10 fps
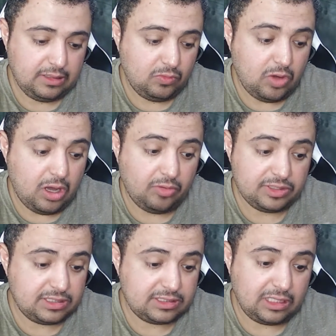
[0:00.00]
Wow,
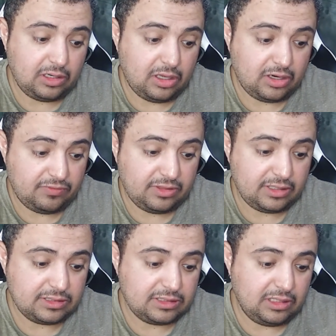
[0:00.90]
this is a lot of
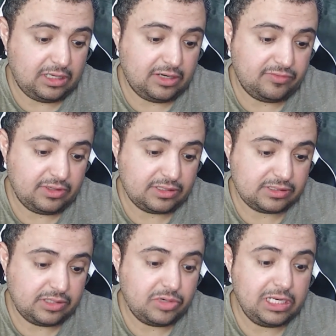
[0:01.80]
things, a lot of things.
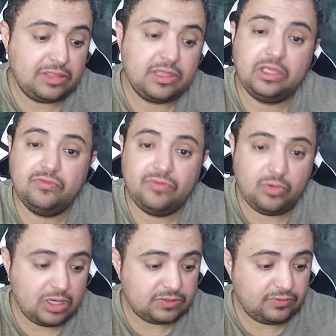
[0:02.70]
I really thank you
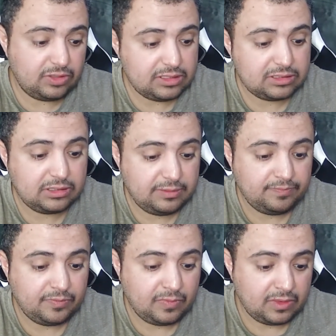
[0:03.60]
for this.
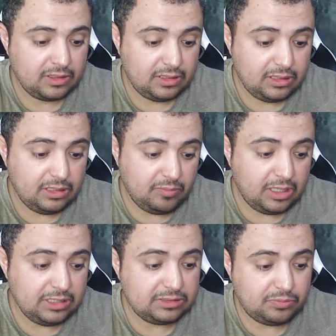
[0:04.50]
It
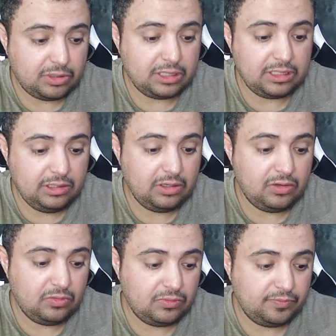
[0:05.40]
might bring, you
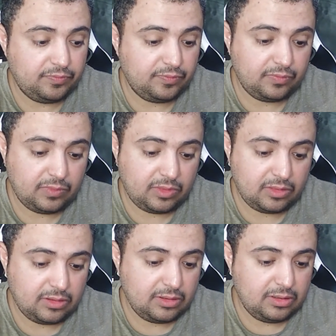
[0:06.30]
know,
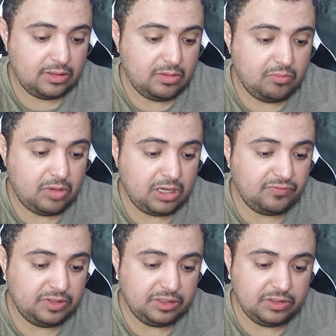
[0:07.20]
my
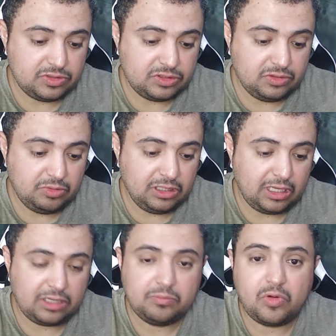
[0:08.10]
videos to be
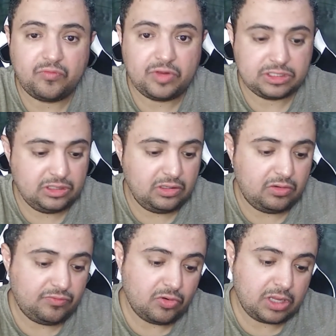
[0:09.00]
like professional or
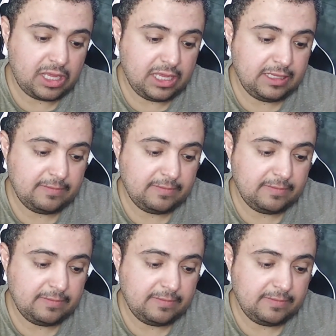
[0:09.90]
4K.